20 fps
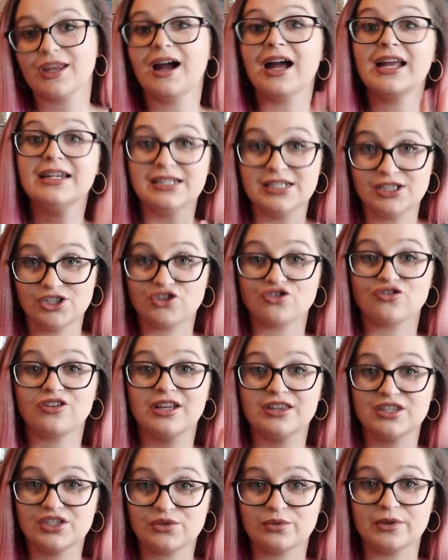I need to try
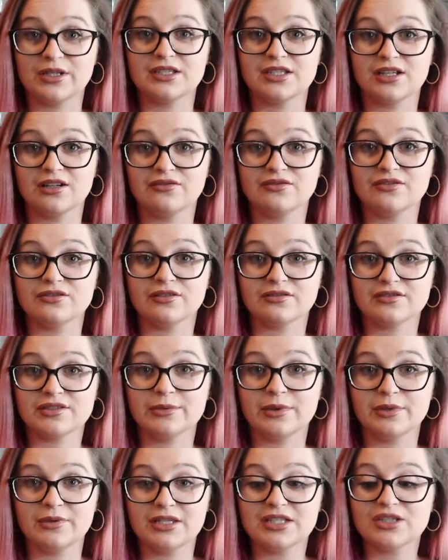the sweets after I've
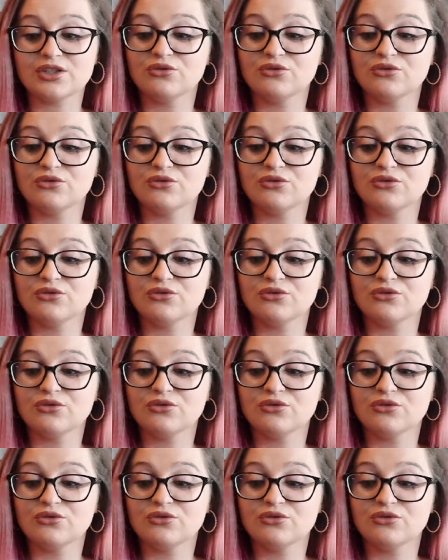smelt this.